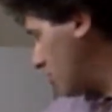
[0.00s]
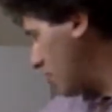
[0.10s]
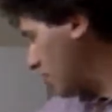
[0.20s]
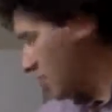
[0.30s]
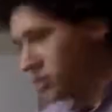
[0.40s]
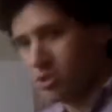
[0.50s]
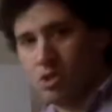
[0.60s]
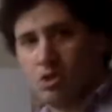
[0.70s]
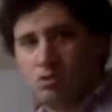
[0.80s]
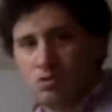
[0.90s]

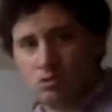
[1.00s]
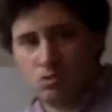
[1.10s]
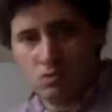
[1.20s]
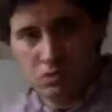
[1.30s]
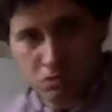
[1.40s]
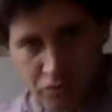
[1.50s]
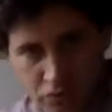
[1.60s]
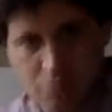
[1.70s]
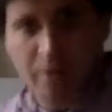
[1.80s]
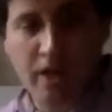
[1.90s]
payoffs to
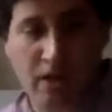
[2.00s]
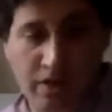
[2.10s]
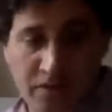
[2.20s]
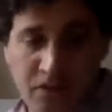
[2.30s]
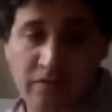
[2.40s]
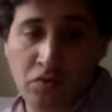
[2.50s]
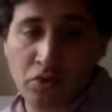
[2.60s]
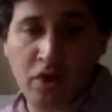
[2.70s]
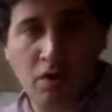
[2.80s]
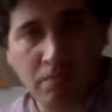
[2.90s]
true payoffs if you
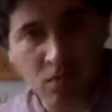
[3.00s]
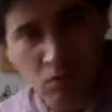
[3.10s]
tell me